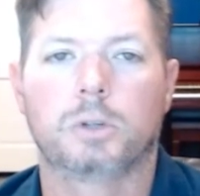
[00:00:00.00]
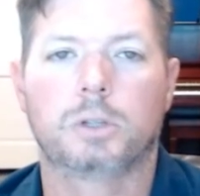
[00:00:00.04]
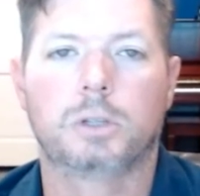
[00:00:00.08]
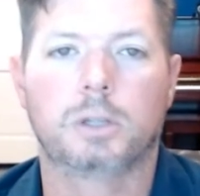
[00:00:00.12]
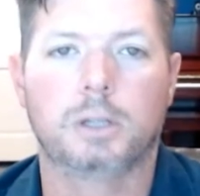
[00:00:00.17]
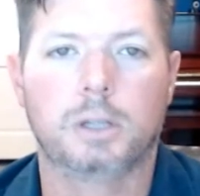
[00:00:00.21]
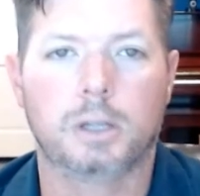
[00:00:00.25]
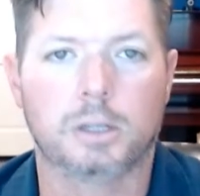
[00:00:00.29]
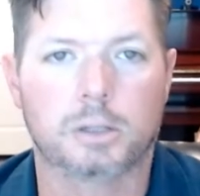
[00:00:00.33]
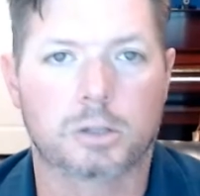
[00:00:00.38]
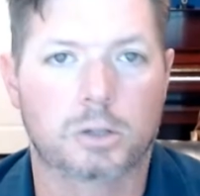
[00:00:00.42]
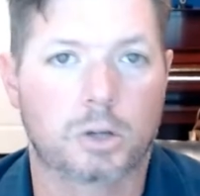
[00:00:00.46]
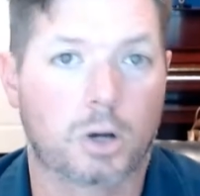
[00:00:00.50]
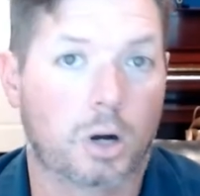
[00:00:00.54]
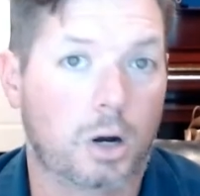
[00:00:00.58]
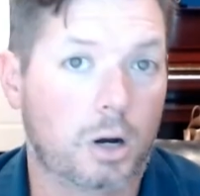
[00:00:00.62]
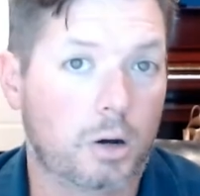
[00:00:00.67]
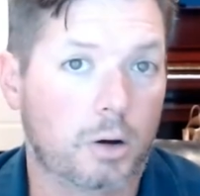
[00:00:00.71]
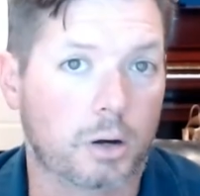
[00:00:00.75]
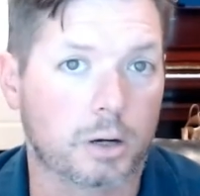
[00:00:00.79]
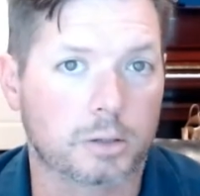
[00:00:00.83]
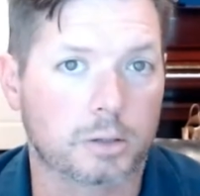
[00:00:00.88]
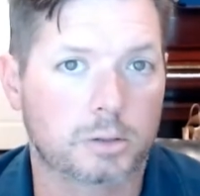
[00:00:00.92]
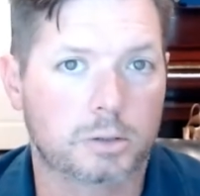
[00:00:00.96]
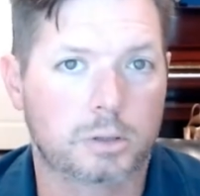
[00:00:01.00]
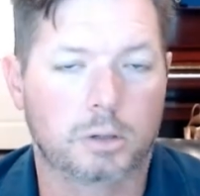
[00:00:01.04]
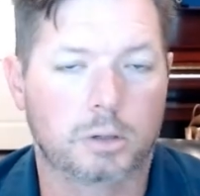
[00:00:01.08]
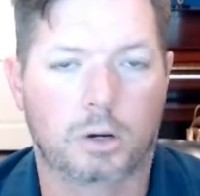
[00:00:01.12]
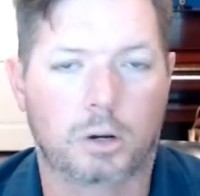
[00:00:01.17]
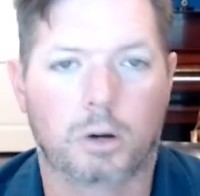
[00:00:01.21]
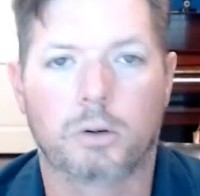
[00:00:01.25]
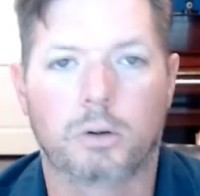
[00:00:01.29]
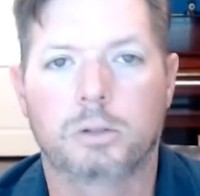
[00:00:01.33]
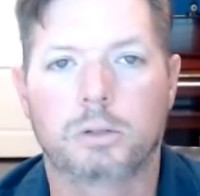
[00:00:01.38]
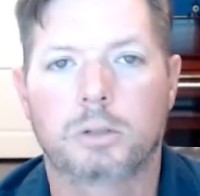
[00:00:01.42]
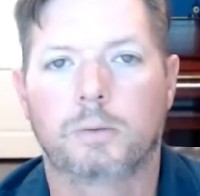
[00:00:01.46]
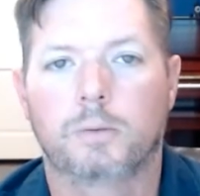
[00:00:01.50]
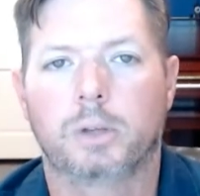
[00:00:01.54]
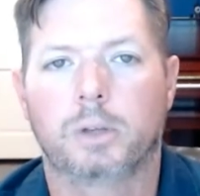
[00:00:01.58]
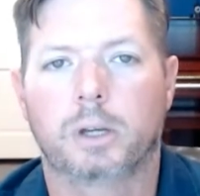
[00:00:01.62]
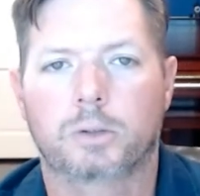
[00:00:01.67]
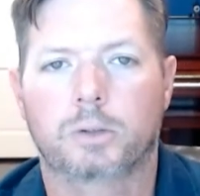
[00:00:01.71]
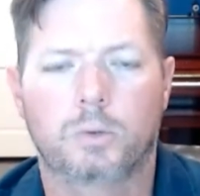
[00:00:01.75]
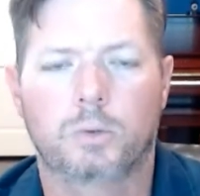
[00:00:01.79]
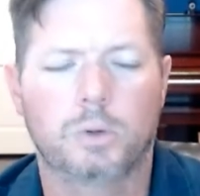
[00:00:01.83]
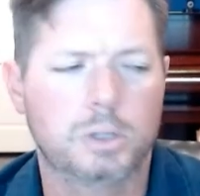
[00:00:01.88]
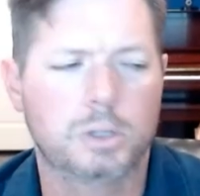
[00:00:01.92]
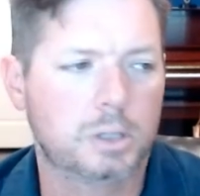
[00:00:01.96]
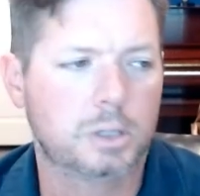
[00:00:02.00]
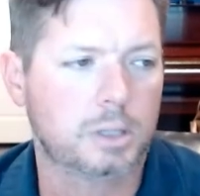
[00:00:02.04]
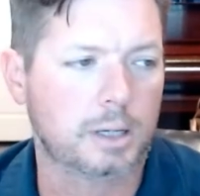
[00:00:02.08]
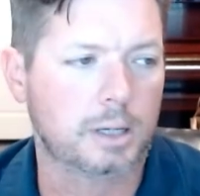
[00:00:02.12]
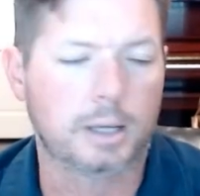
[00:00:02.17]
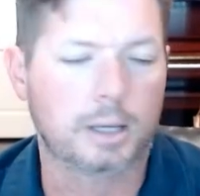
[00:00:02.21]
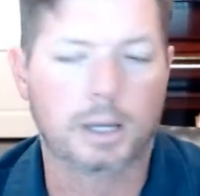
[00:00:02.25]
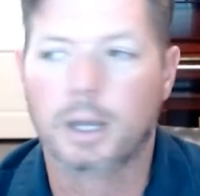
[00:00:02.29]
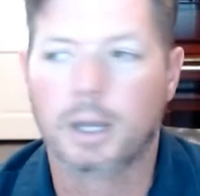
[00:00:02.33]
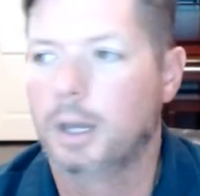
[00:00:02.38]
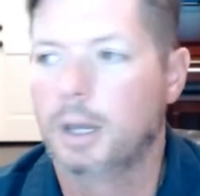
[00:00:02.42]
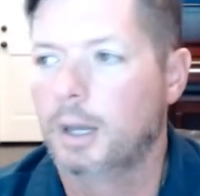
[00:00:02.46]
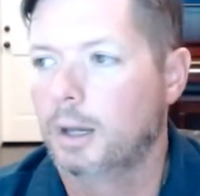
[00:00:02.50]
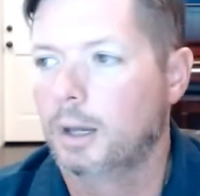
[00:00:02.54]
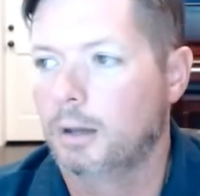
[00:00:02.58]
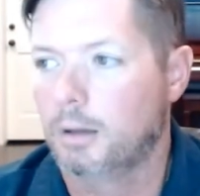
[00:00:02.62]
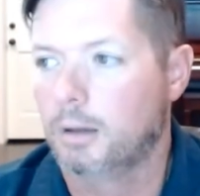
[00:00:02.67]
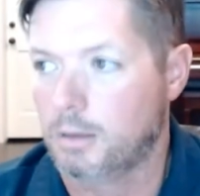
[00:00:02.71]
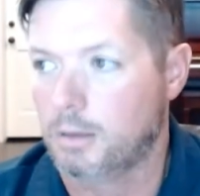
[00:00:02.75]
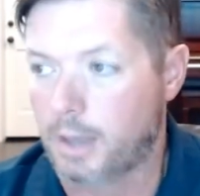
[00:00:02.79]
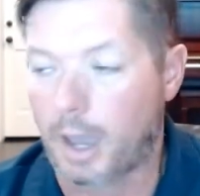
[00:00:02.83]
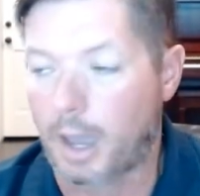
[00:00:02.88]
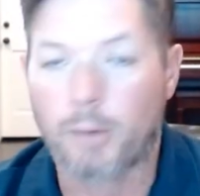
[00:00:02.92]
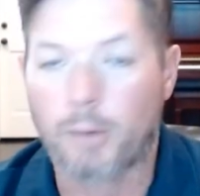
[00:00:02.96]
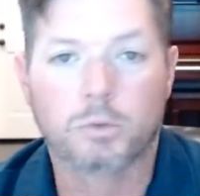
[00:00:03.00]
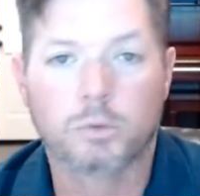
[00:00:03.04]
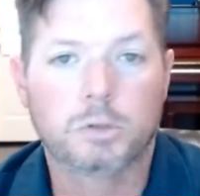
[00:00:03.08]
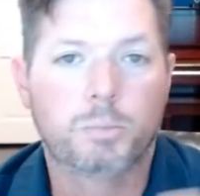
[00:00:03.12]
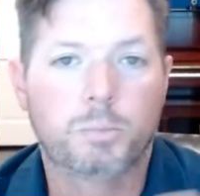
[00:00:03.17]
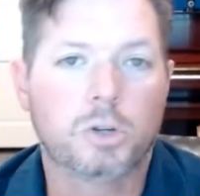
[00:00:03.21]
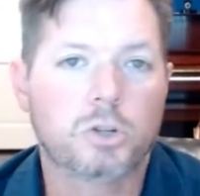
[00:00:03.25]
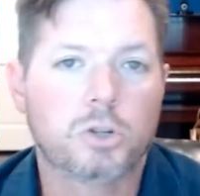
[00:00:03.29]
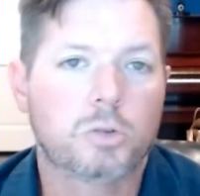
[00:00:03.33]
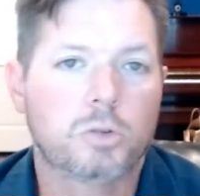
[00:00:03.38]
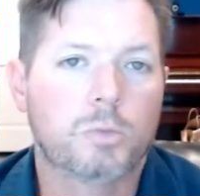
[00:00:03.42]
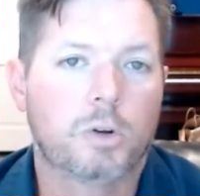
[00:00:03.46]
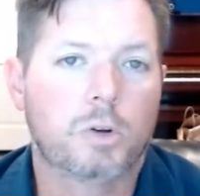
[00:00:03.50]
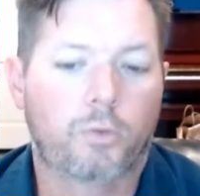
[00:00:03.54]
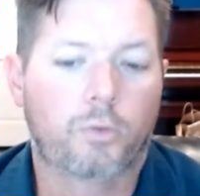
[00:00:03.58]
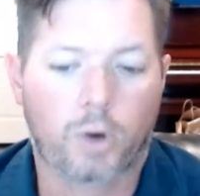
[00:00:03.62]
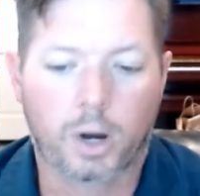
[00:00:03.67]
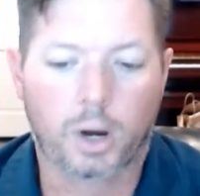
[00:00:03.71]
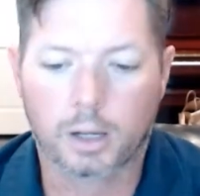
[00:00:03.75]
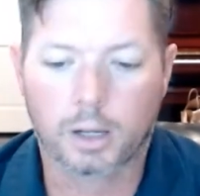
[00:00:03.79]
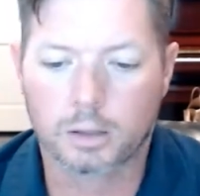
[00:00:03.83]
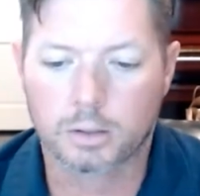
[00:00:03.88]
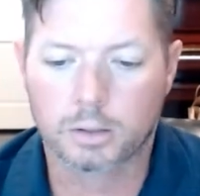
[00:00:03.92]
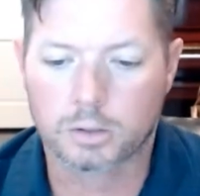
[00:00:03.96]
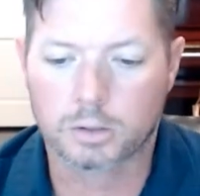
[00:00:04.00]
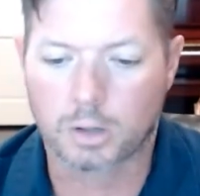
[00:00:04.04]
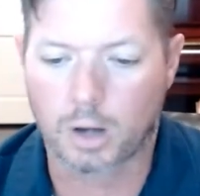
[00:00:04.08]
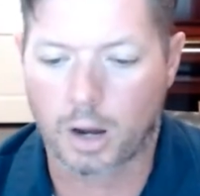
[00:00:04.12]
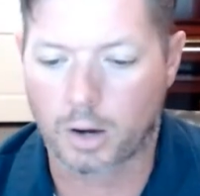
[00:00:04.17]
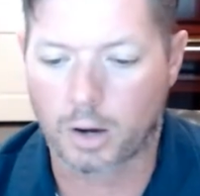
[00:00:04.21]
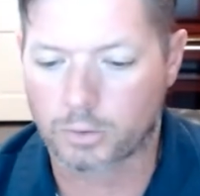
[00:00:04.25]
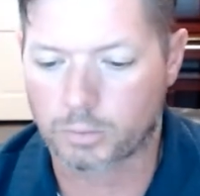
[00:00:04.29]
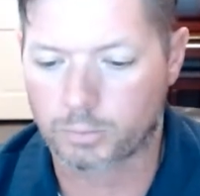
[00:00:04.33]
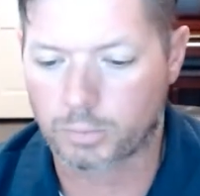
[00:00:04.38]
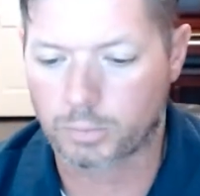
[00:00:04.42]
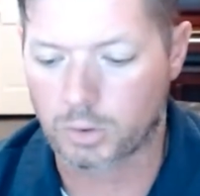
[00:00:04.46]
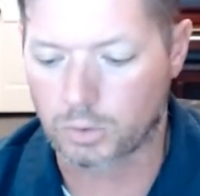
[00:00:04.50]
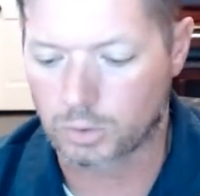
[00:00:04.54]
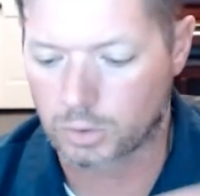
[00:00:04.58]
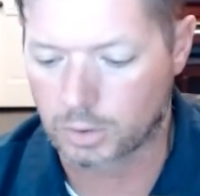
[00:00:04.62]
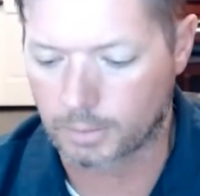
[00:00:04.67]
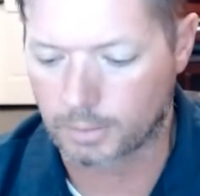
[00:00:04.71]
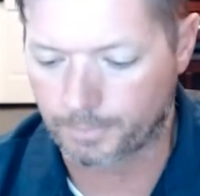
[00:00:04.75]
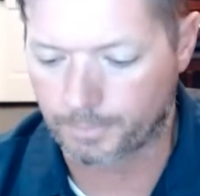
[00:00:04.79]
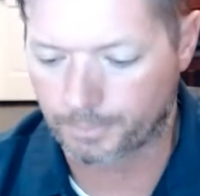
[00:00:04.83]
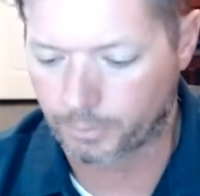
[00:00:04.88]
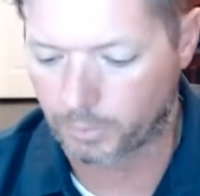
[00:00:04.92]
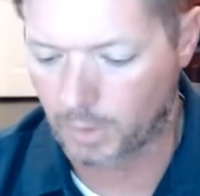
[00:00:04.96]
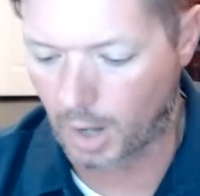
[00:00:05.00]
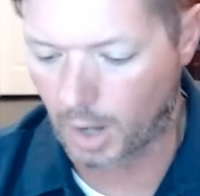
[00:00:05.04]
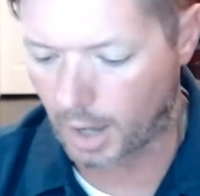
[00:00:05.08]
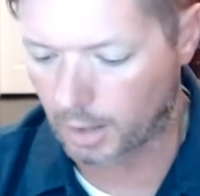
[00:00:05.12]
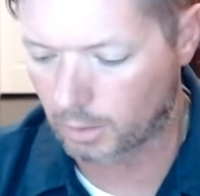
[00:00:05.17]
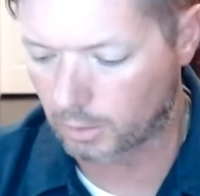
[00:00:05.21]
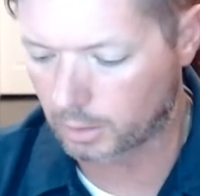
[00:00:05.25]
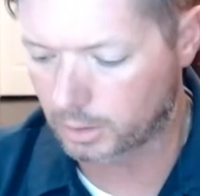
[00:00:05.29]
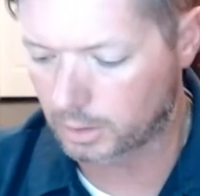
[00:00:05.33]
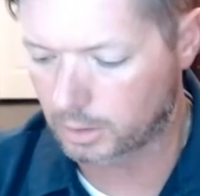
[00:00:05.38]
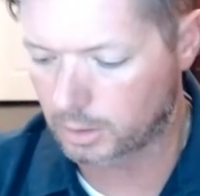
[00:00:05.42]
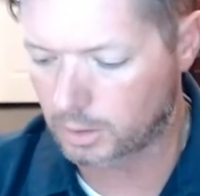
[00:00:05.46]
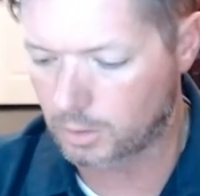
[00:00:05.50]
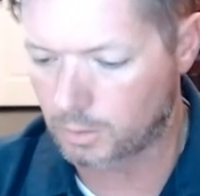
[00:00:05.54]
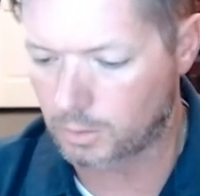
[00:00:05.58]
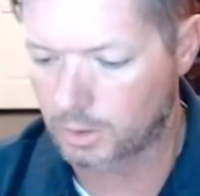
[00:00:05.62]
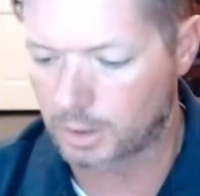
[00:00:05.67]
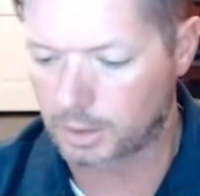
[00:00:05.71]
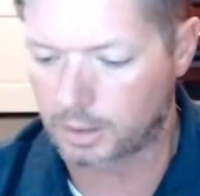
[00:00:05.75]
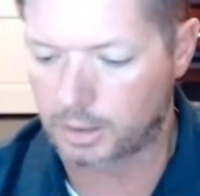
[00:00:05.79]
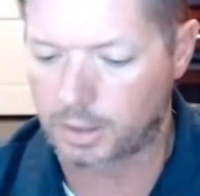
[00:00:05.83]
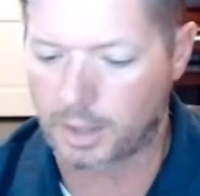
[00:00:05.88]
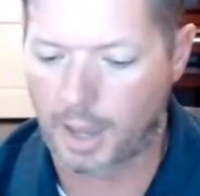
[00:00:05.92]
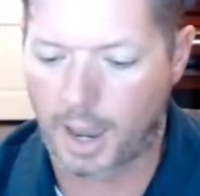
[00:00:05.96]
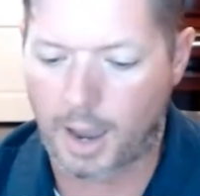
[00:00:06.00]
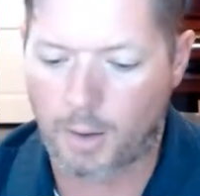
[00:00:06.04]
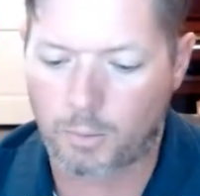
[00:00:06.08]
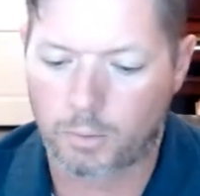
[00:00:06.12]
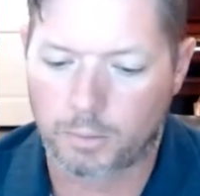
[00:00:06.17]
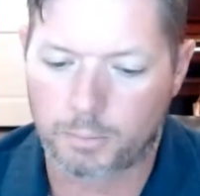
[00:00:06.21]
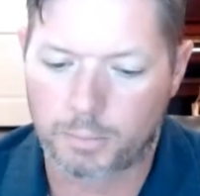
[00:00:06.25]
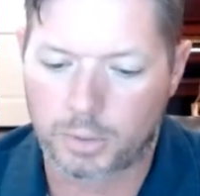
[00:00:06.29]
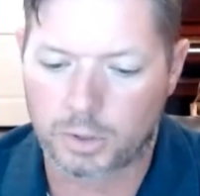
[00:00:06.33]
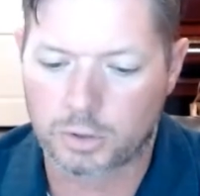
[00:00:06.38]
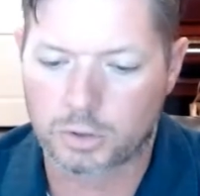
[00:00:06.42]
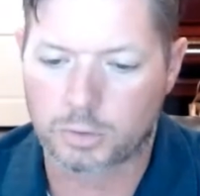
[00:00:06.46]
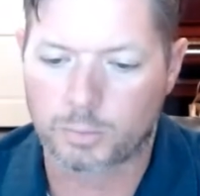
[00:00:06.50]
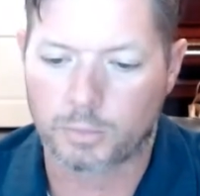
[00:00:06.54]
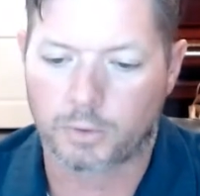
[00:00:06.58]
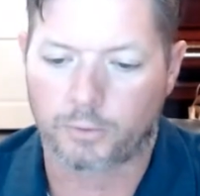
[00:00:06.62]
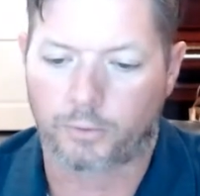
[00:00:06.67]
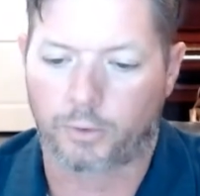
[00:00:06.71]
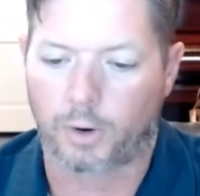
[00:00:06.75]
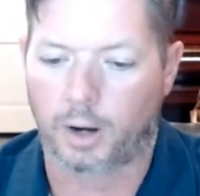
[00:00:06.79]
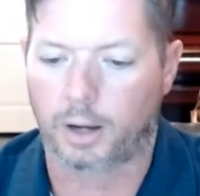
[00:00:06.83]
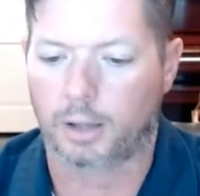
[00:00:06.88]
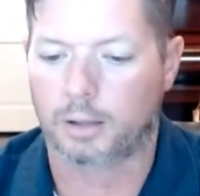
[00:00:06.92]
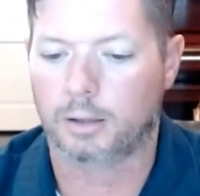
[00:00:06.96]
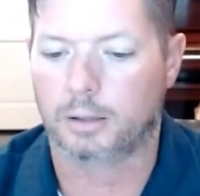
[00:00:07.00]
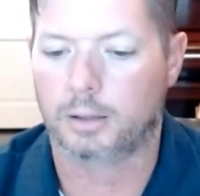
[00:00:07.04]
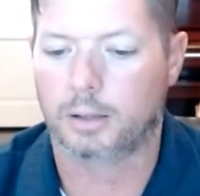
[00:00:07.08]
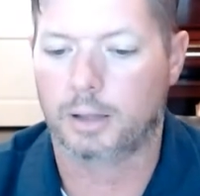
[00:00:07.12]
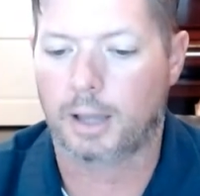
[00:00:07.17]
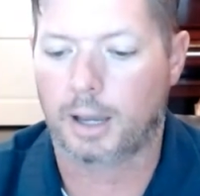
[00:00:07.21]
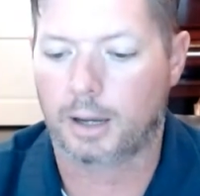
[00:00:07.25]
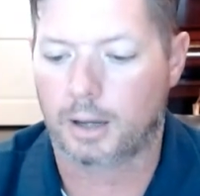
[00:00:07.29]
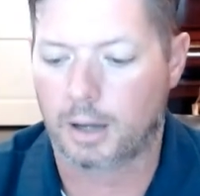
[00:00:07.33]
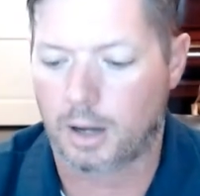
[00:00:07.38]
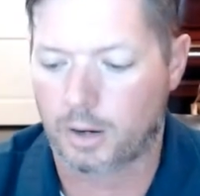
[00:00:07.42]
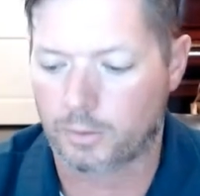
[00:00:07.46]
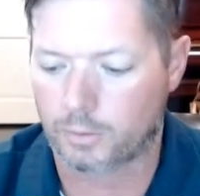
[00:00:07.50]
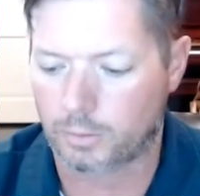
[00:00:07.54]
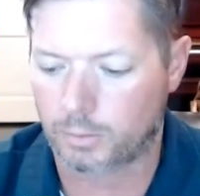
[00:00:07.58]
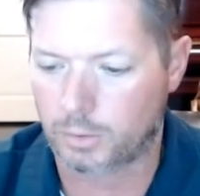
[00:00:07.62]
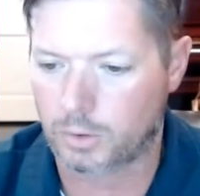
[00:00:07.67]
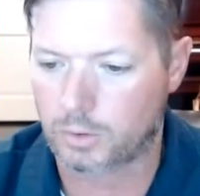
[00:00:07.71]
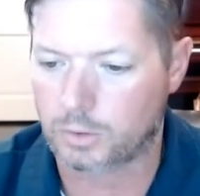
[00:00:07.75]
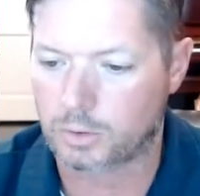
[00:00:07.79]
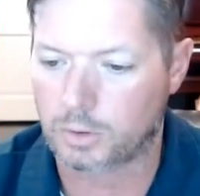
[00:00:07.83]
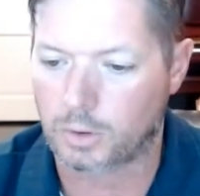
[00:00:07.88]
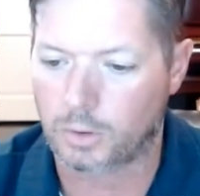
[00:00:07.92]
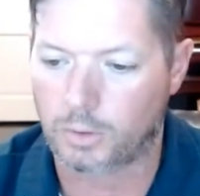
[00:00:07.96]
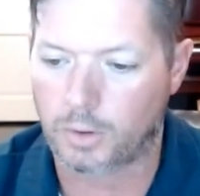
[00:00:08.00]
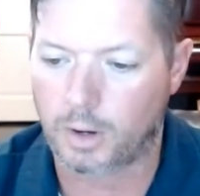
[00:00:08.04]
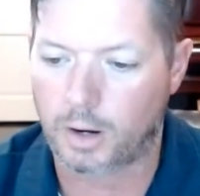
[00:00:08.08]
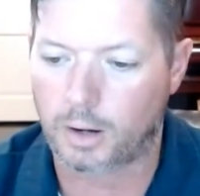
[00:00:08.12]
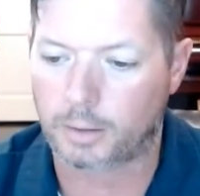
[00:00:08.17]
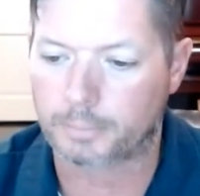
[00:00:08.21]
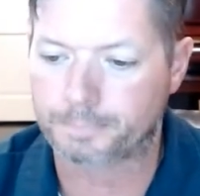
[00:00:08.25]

as currents, the currents of electricity. And that was Benjamin Franklin's contribution. Not only do you get that with Benjamin Franklin and that contribution there,